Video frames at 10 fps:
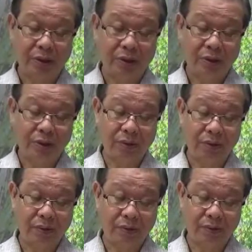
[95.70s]

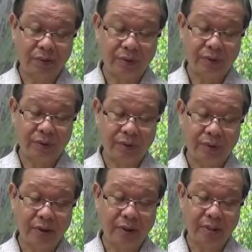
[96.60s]
So,
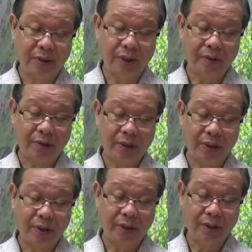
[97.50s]
but sometimes
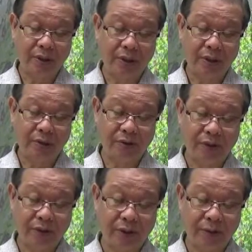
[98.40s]
this kind of